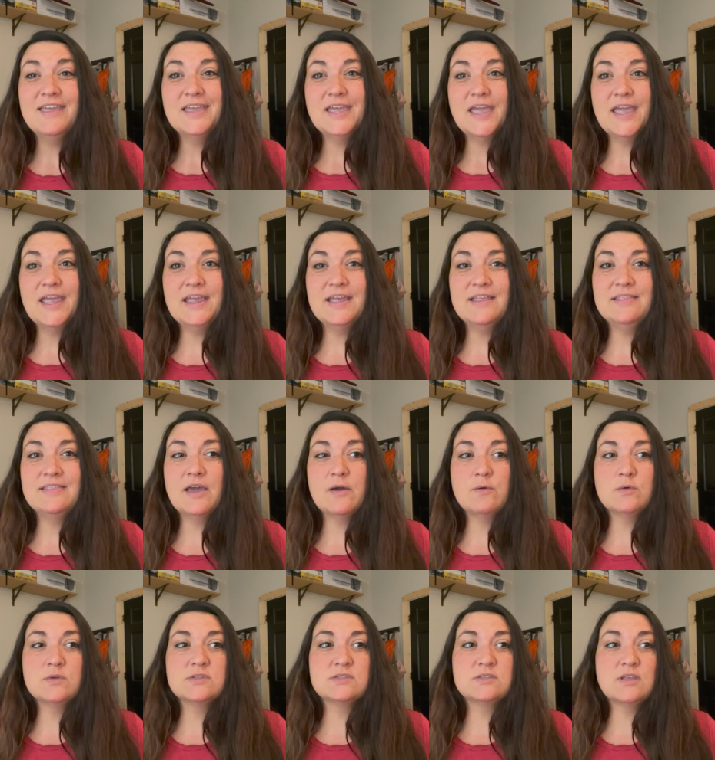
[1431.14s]
And that
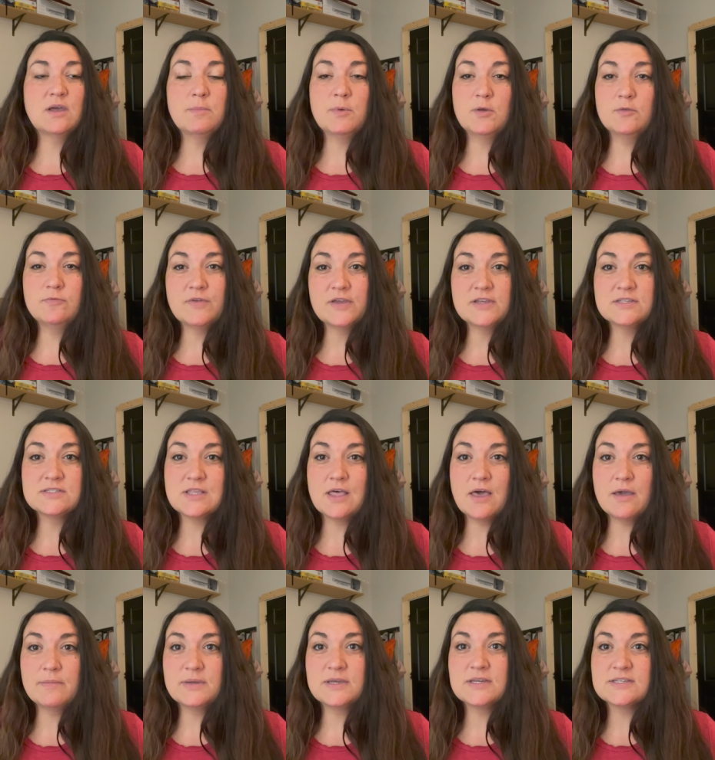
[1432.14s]
was a bold-faced
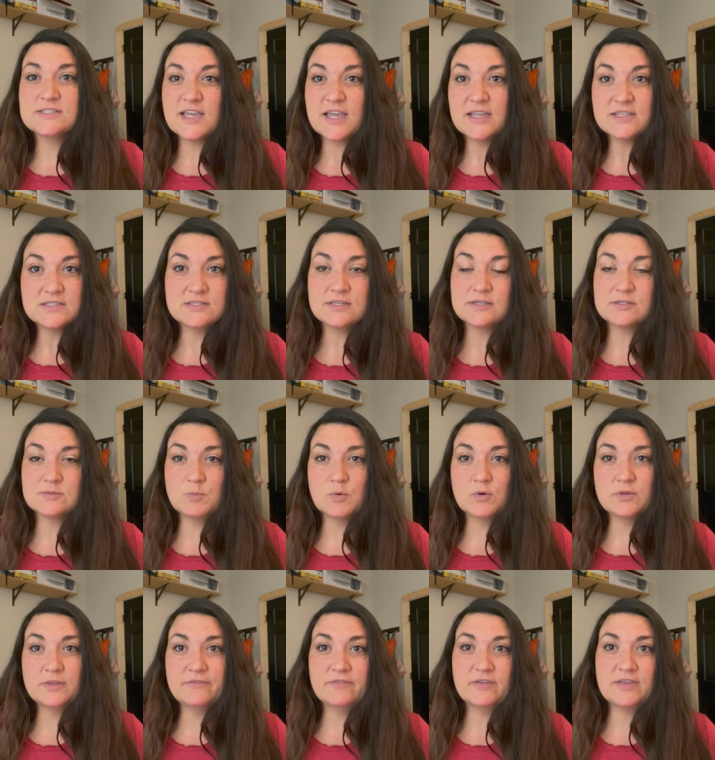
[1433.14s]
lie because I had six more
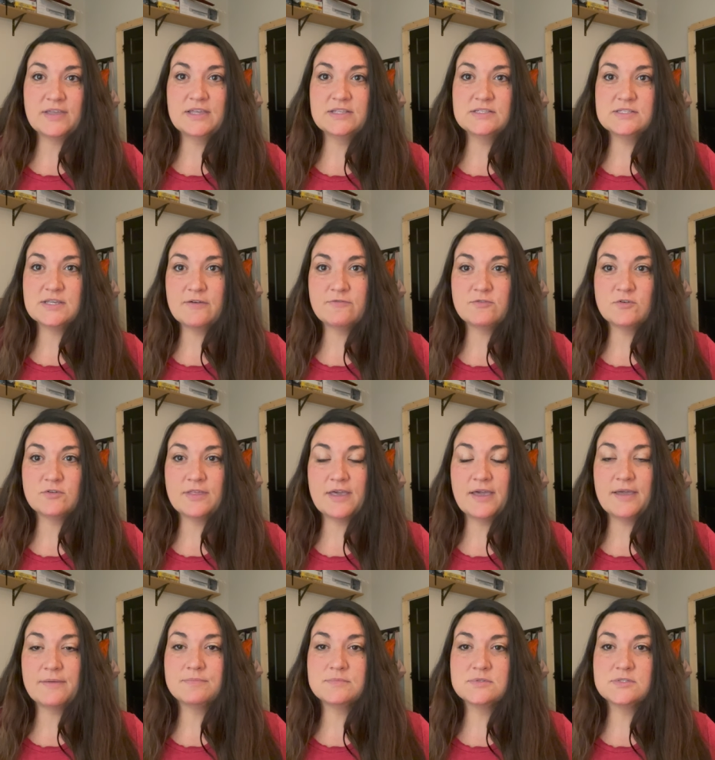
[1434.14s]
living kids after
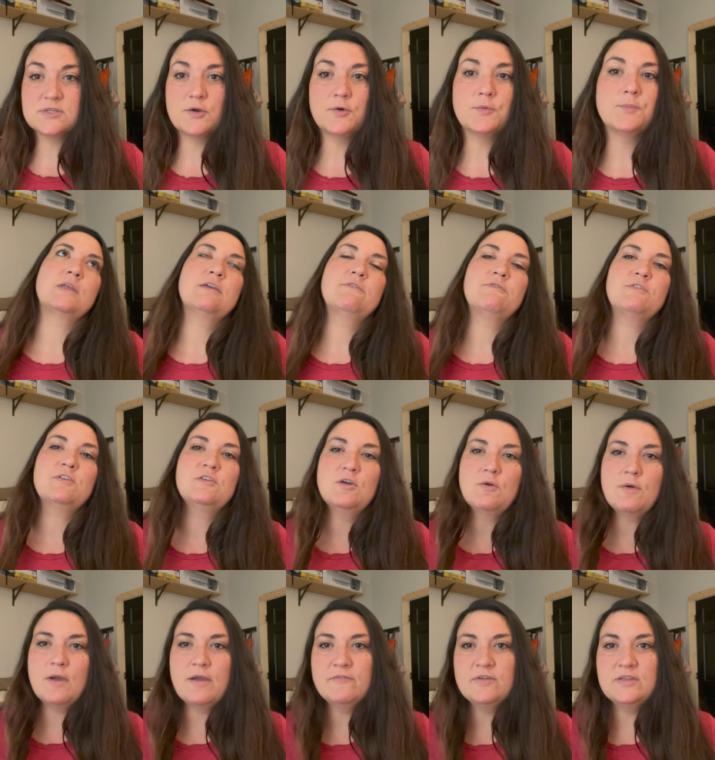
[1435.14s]
that. So if you
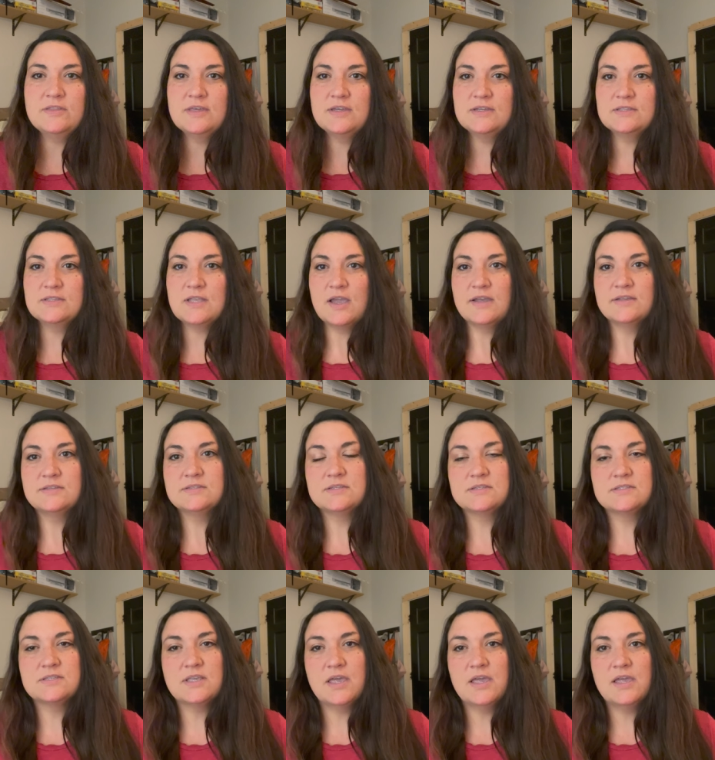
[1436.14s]
don't have anything nice to
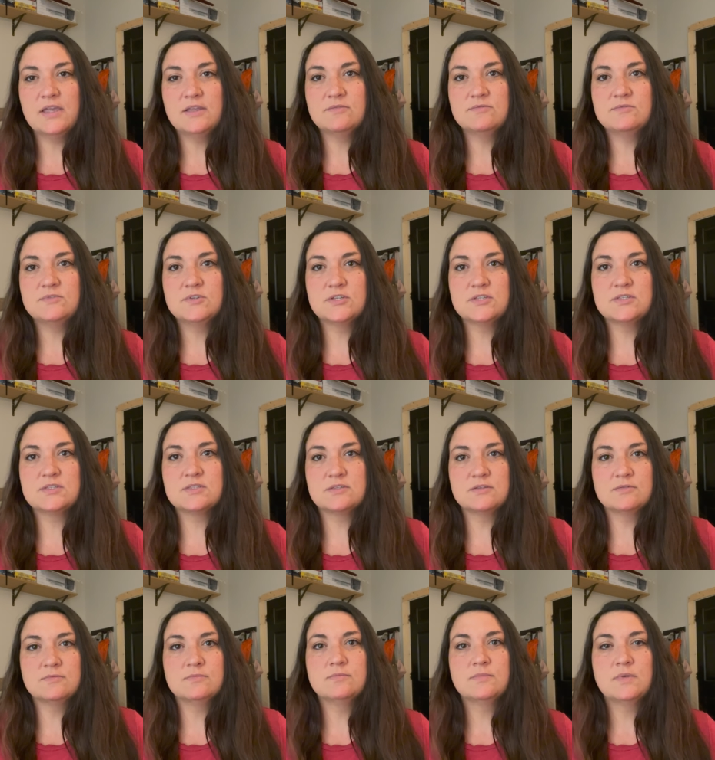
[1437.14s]
say, just,
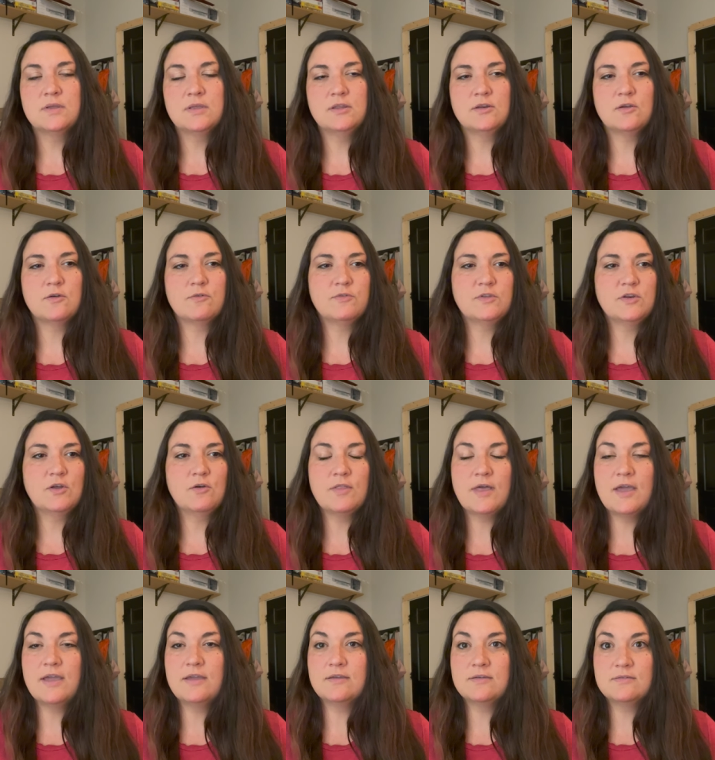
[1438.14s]
you know, if you don't
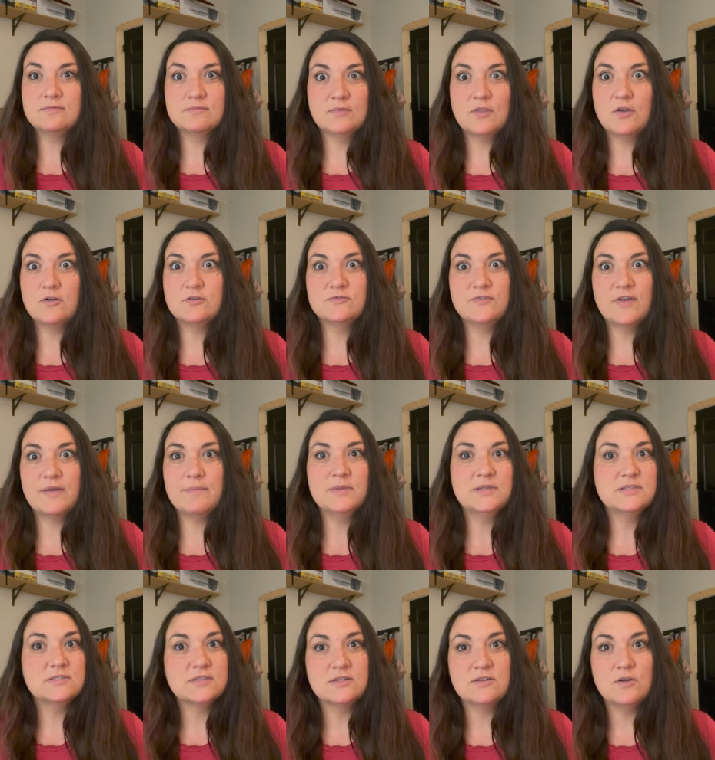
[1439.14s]
like large
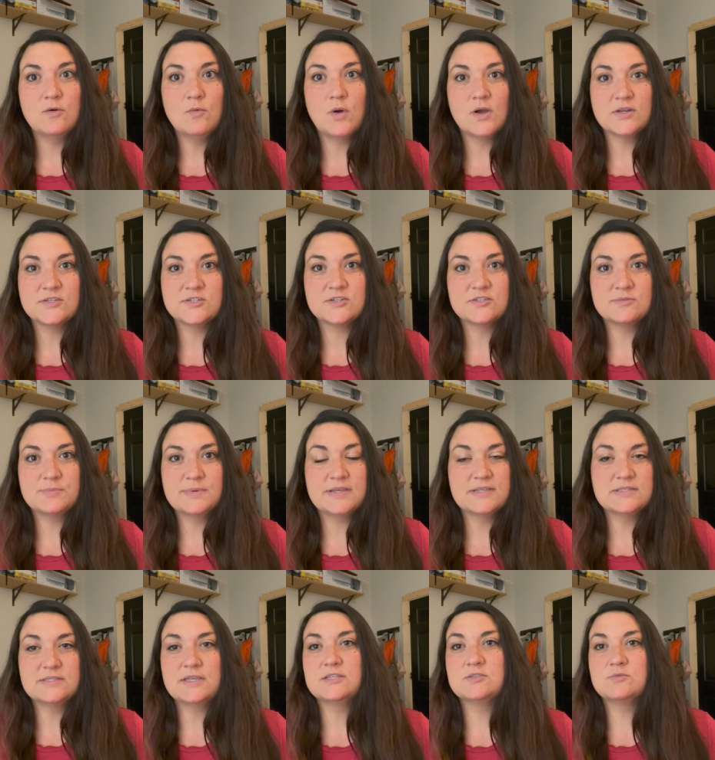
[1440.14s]
families, then don't watch us
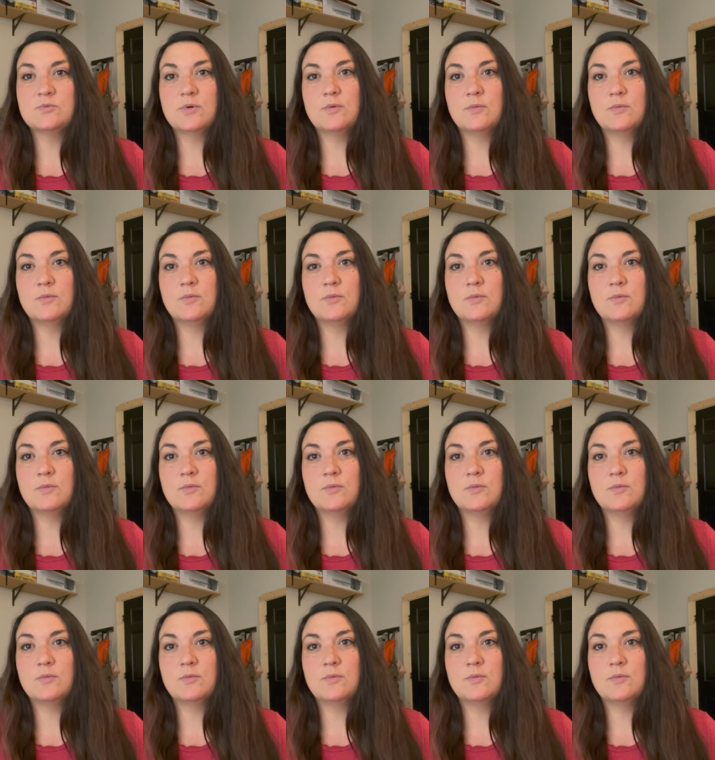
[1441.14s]
because that's what